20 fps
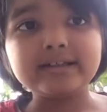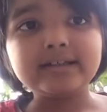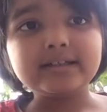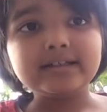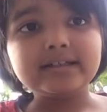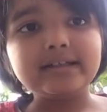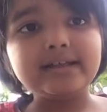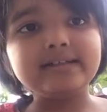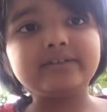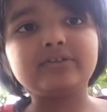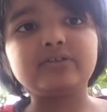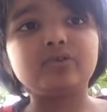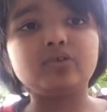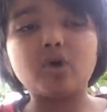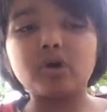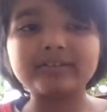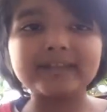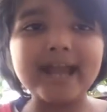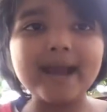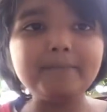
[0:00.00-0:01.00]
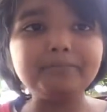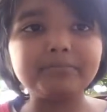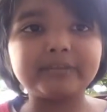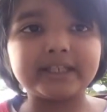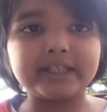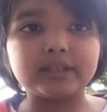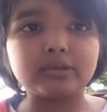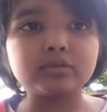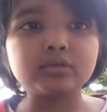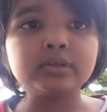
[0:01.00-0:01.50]
It's not
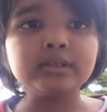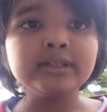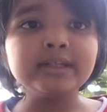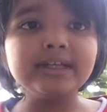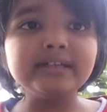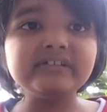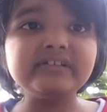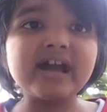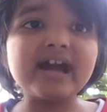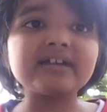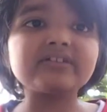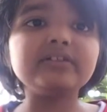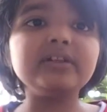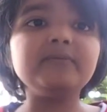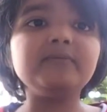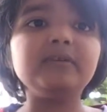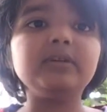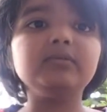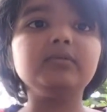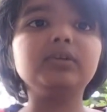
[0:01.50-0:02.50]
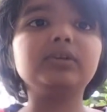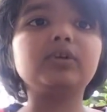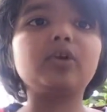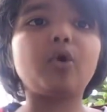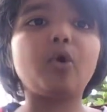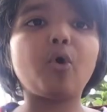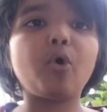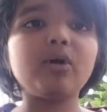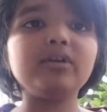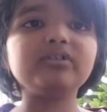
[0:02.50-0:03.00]
empty. It's actually filled with
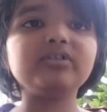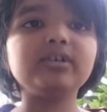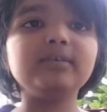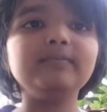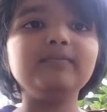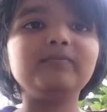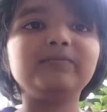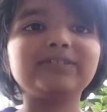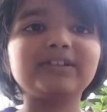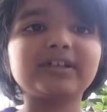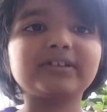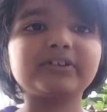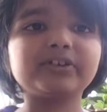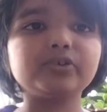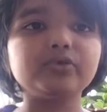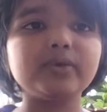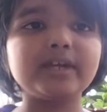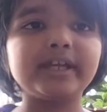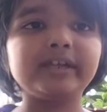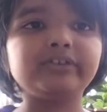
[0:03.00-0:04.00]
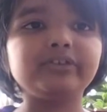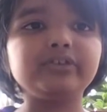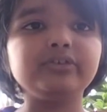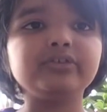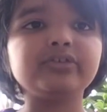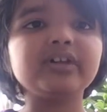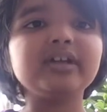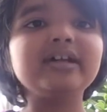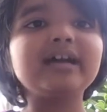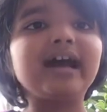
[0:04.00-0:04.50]
quantum fluctuations
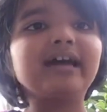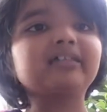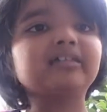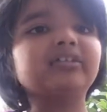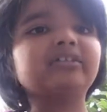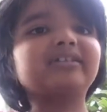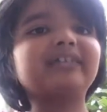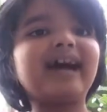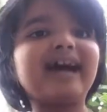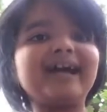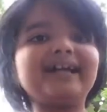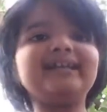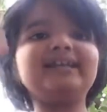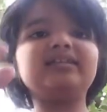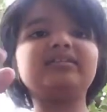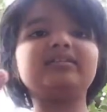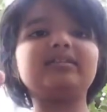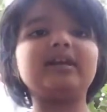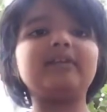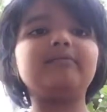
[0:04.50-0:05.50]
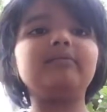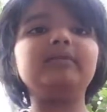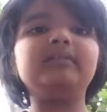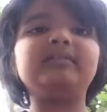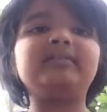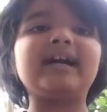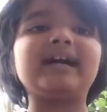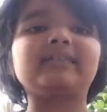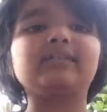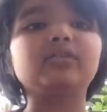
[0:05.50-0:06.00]
at the tiniest levels
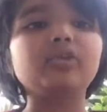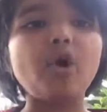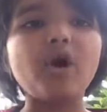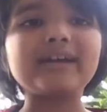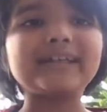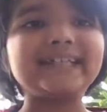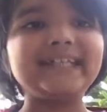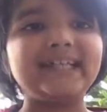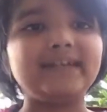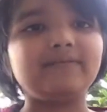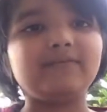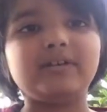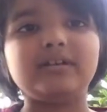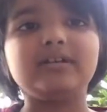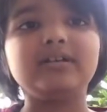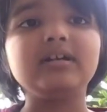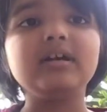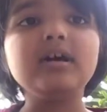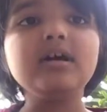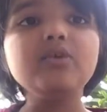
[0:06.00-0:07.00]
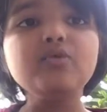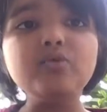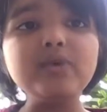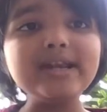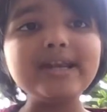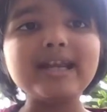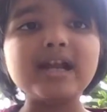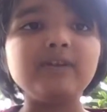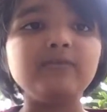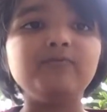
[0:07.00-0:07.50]
that not even
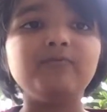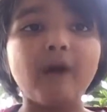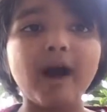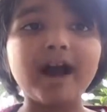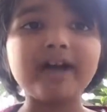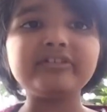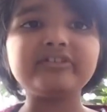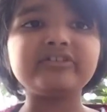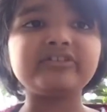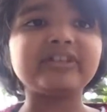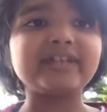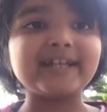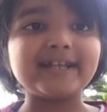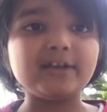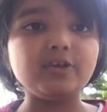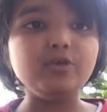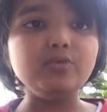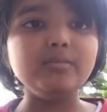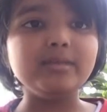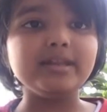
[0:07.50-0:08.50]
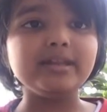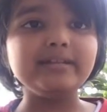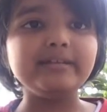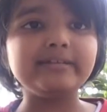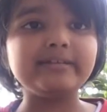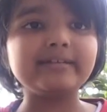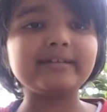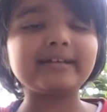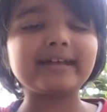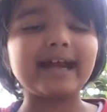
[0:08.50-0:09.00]
we advanced
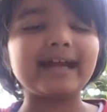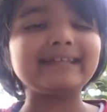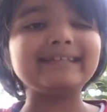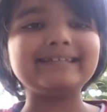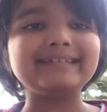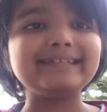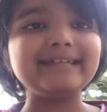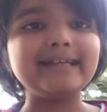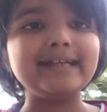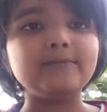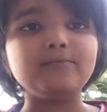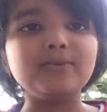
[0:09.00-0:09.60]
humans can see.